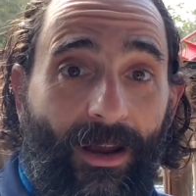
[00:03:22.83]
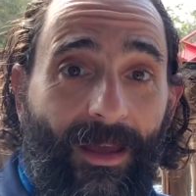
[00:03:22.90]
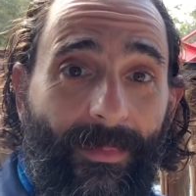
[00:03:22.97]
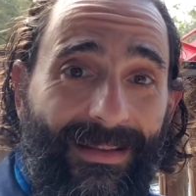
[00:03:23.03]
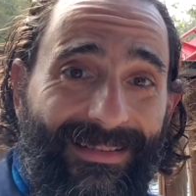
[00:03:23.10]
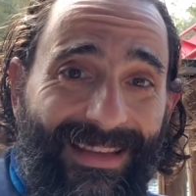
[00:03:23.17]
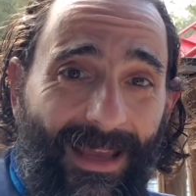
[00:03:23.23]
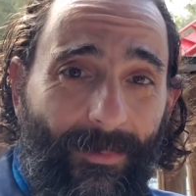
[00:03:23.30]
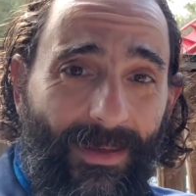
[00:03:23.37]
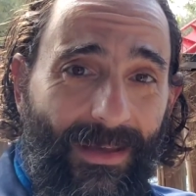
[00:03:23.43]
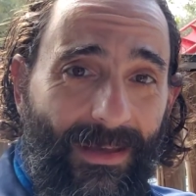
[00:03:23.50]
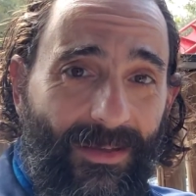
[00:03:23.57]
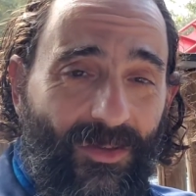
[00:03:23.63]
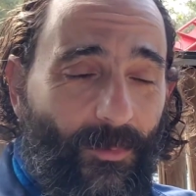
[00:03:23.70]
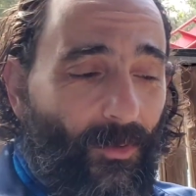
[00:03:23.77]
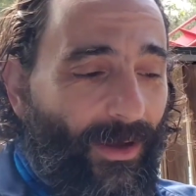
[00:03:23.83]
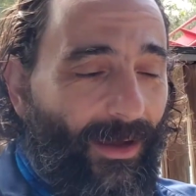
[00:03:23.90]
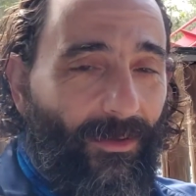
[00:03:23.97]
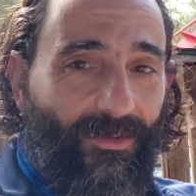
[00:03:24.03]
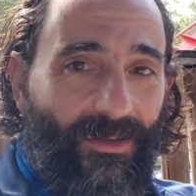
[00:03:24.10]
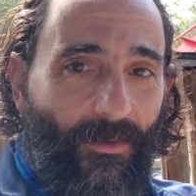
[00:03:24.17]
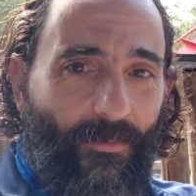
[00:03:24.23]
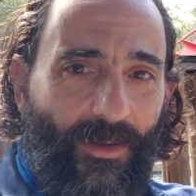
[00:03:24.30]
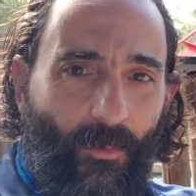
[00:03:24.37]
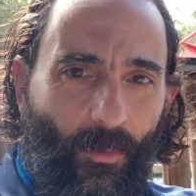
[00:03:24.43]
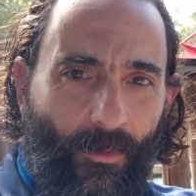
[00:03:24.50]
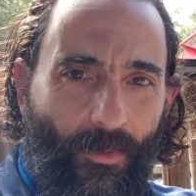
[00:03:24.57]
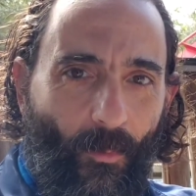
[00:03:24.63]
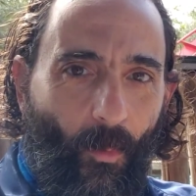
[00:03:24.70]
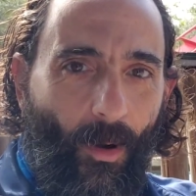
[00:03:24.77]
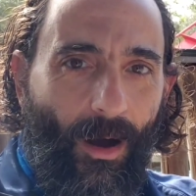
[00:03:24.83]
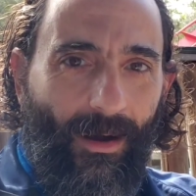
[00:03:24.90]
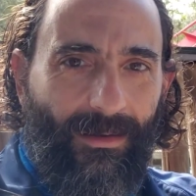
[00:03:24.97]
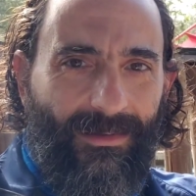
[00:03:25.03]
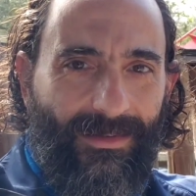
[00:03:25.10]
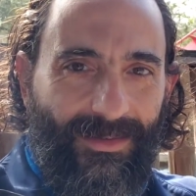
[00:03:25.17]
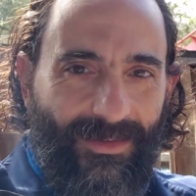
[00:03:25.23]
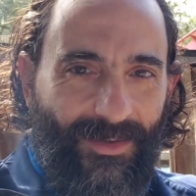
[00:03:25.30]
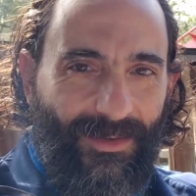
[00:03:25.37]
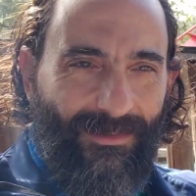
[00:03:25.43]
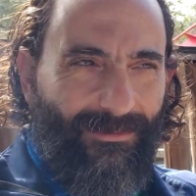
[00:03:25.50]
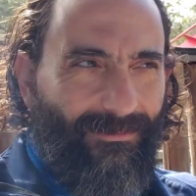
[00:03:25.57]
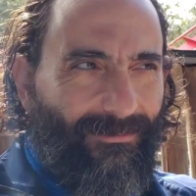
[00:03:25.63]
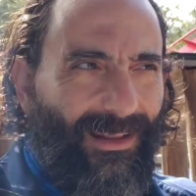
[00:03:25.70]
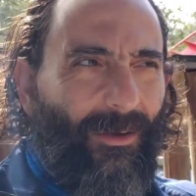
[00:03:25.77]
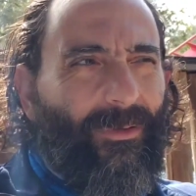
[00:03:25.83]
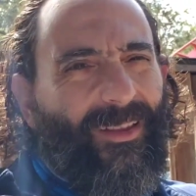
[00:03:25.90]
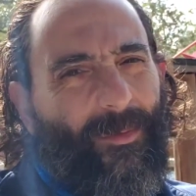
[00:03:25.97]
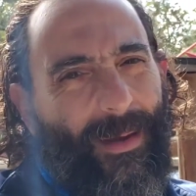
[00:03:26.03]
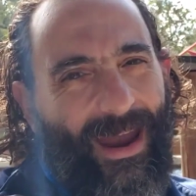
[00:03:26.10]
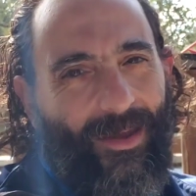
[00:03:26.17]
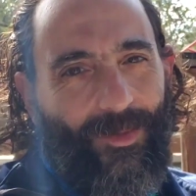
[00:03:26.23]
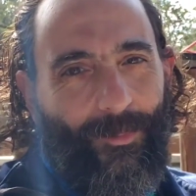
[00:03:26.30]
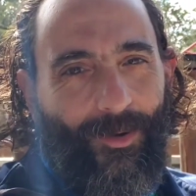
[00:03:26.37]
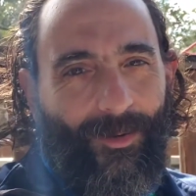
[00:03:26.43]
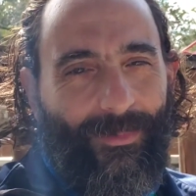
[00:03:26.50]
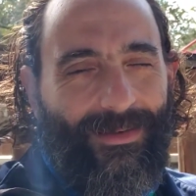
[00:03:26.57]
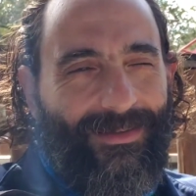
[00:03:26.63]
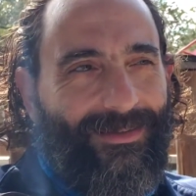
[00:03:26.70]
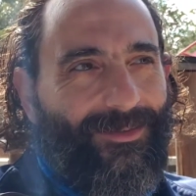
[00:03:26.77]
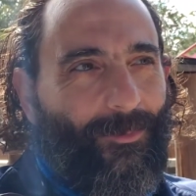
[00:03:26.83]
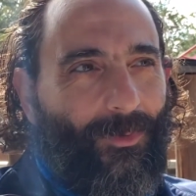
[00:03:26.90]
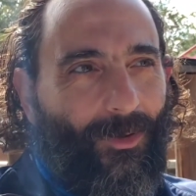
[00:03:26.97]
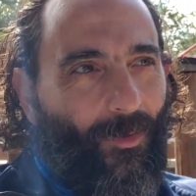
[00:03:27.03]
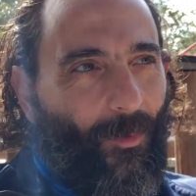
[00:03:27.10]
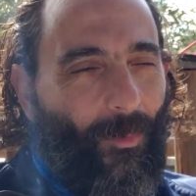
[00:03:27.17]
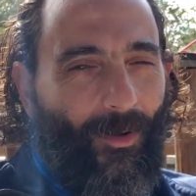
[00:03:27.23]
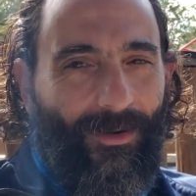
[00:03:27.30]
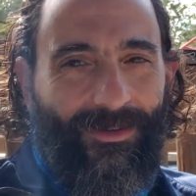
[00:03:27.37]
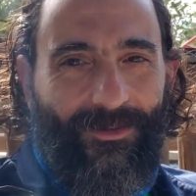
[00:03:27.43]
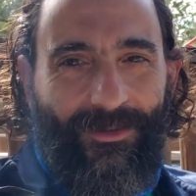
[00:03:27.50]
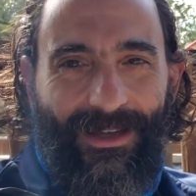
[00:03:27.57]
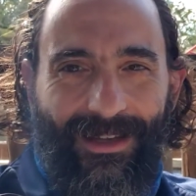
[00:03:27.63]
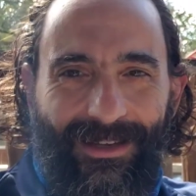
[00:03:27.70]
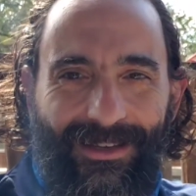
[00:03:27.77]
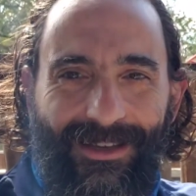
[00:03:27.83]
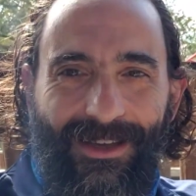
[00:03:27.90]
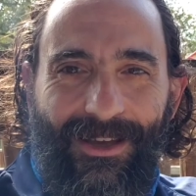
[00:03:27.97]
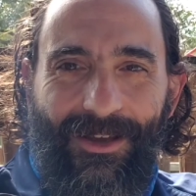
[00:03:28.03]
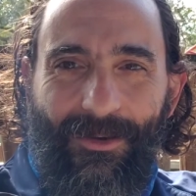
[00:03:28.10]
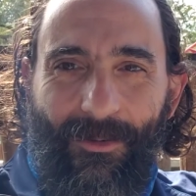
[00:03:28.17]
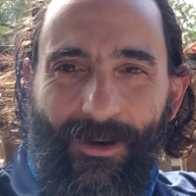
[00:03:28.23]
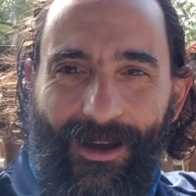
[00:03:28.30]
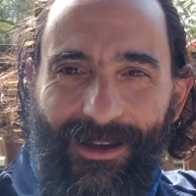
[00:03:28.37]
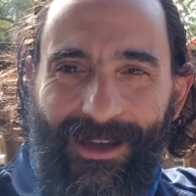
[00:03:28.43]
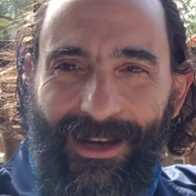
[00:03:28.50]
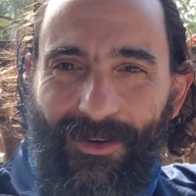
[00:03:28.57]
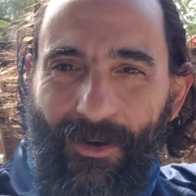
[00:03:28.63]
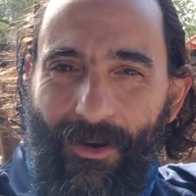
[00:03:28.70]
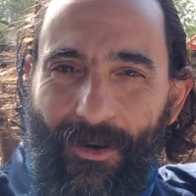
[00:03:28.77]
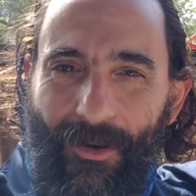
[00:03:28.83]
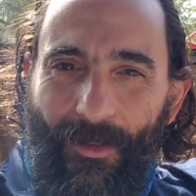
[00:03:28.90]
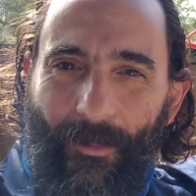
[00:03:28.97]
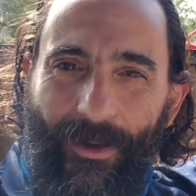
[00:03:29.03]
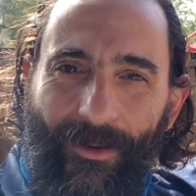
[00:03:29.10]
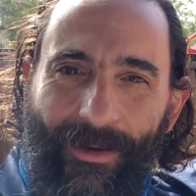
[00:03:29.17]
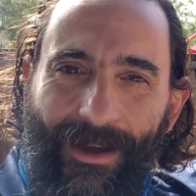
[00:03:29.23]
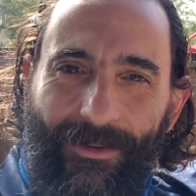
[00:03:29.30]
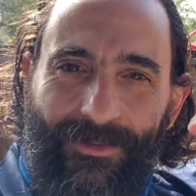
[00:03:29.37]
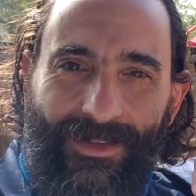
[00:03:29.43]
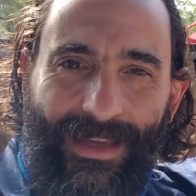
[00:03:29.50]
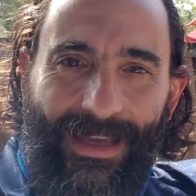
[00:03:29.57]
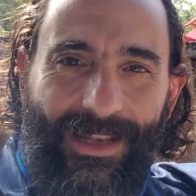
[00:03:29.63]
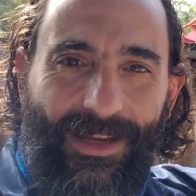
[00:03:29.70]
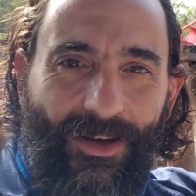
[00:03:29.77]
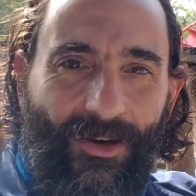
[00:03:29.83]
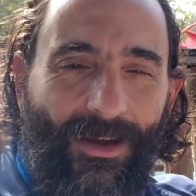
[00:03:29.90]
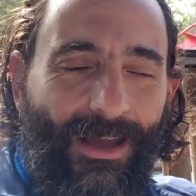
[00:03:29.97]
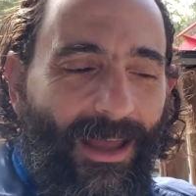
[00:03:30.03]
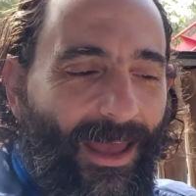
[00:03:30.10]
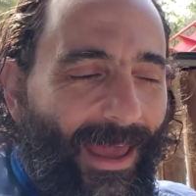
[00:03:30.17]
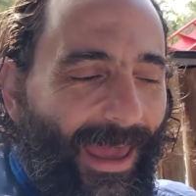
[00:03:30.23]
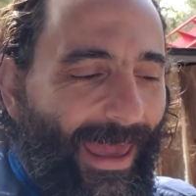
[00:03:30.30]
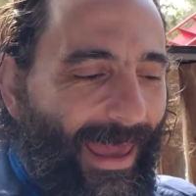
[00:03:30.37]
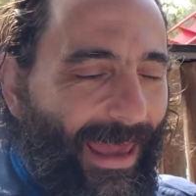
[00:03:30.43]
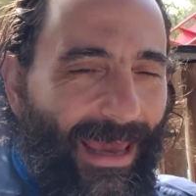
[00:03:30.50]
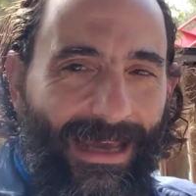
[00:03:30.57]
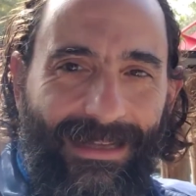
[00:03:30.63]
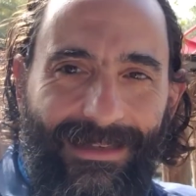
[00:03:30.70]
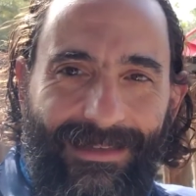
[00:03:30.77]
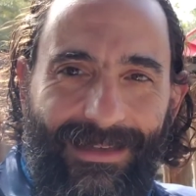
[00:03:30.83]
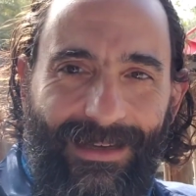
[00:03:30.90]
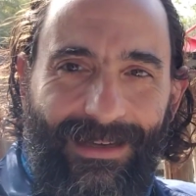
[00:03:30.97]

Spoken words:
I am at Zambia Smokehouse. Definitely worth the walk. This is not really the back of the park, but it's in the middle of the park, so you gotta walk kind of all the way around to get here. And